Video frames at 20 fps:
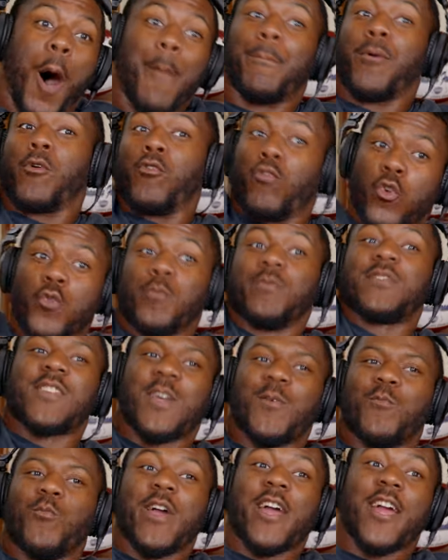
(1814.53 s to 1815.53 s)
upper room
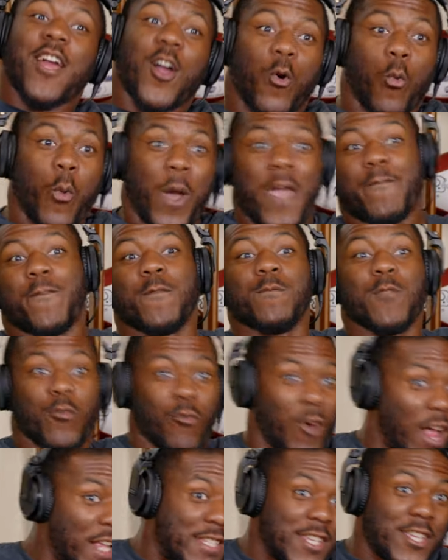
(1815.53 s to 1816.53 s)
somewhere away from the
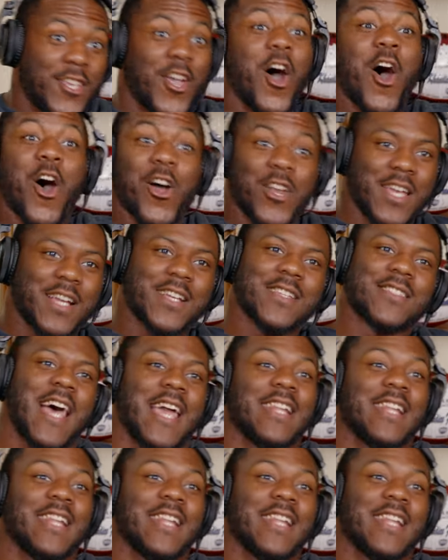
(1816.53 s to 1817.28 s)
rest of y'all niggas.